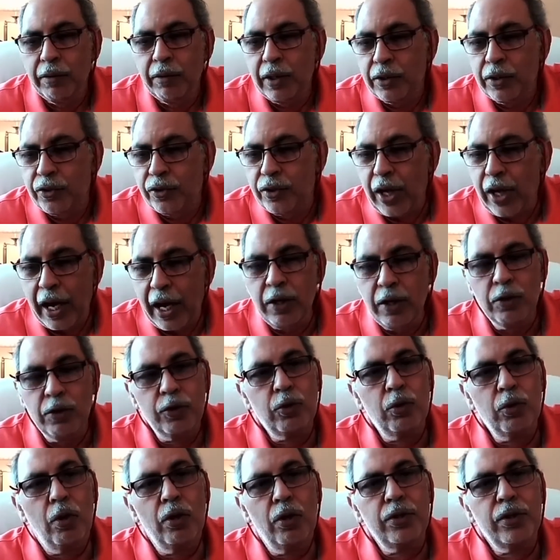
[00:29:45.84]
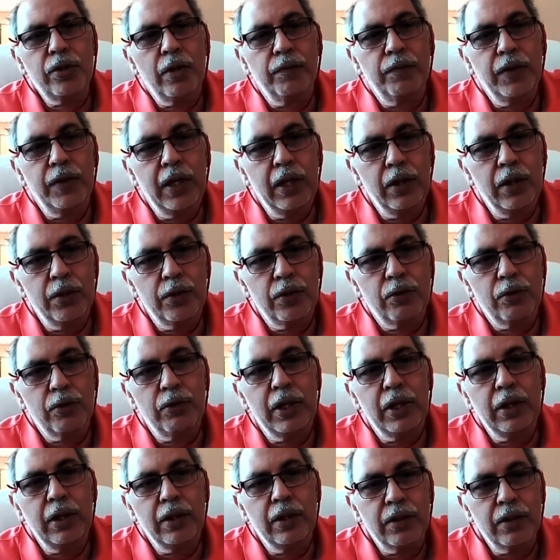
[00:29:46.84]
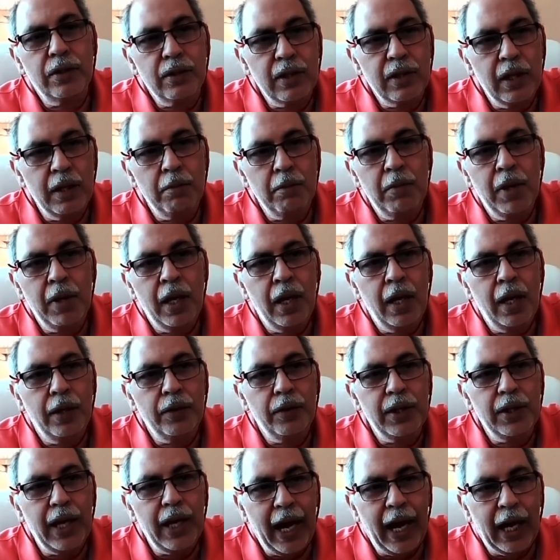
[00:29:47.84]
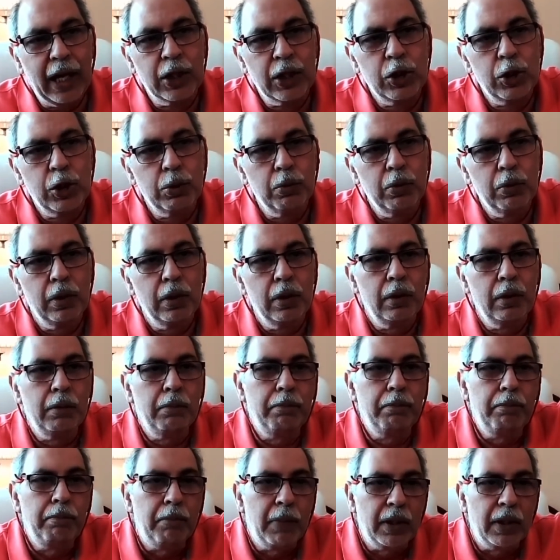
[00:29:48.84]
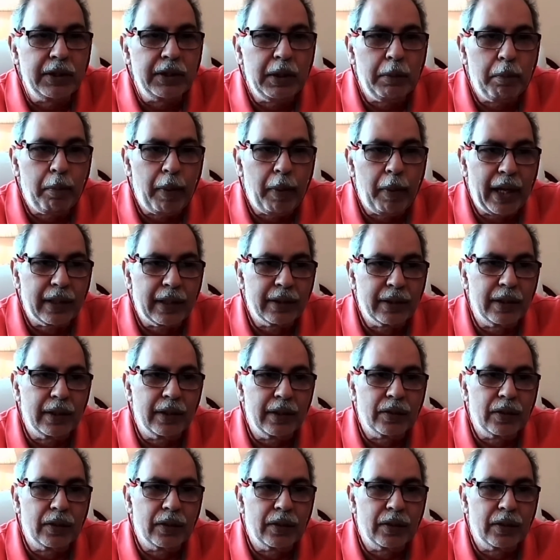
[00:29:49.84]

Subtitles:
The dinosaurs of the industry, the cinema, the actual multiplexes,